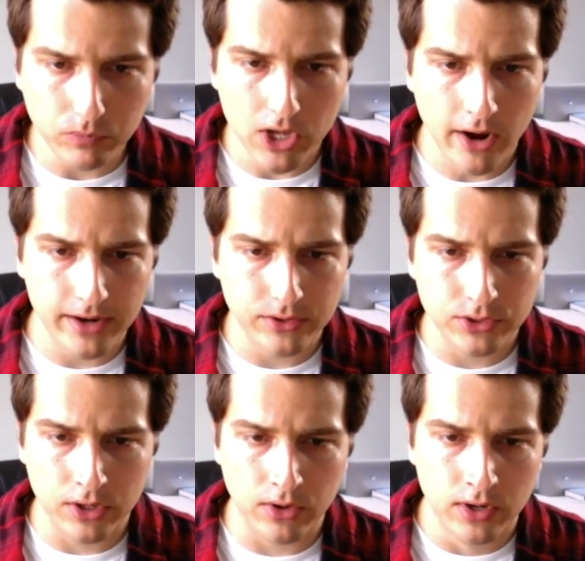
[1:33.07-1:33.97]
All right,
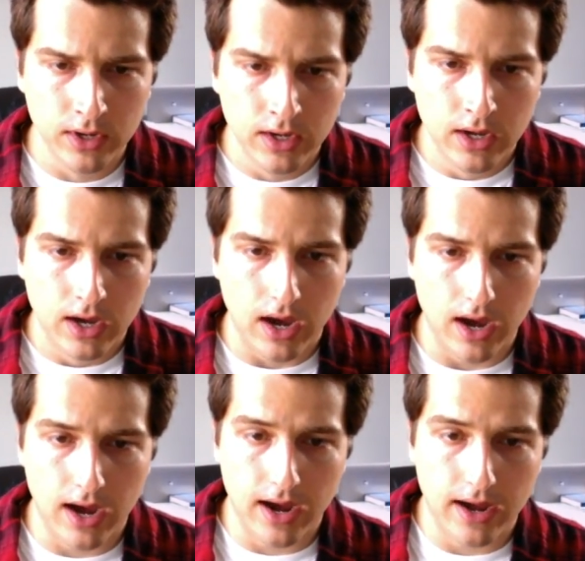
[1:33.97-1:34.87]
so
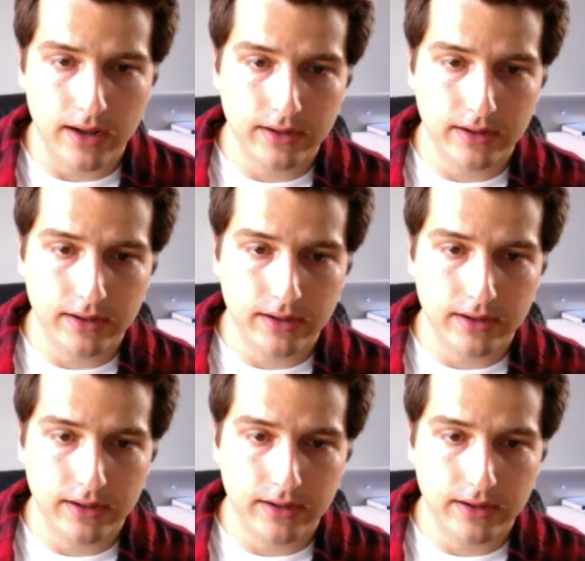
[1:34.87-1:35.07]
uh,